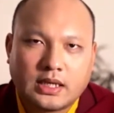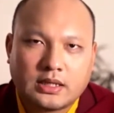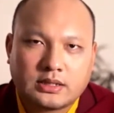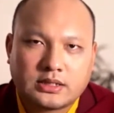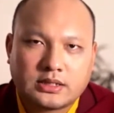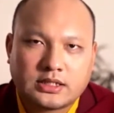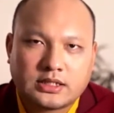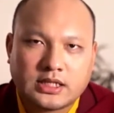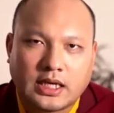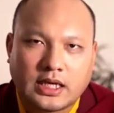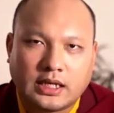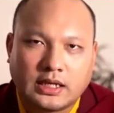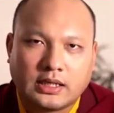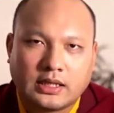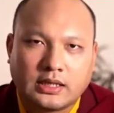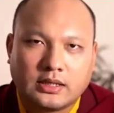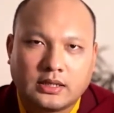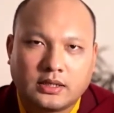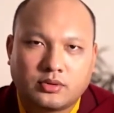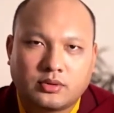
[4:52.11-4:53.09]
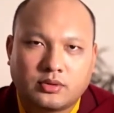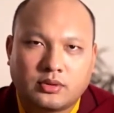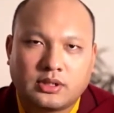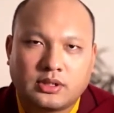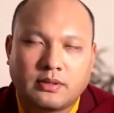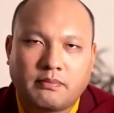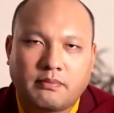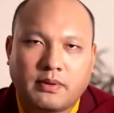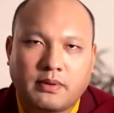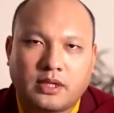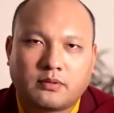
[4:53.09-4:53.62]
And that particularly at that time, it
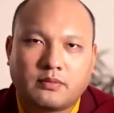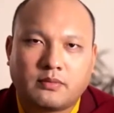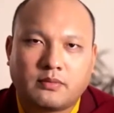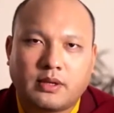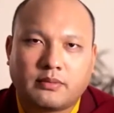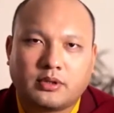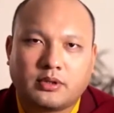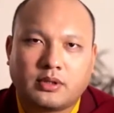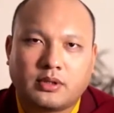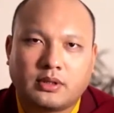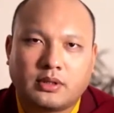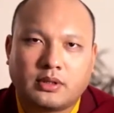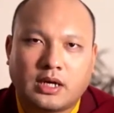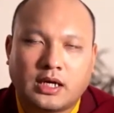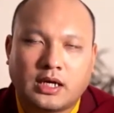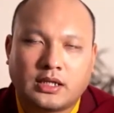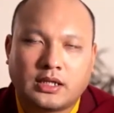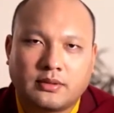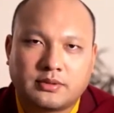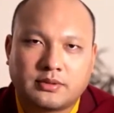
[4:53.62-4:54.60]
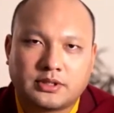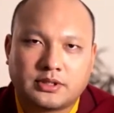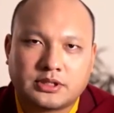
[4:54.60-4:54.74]
meant that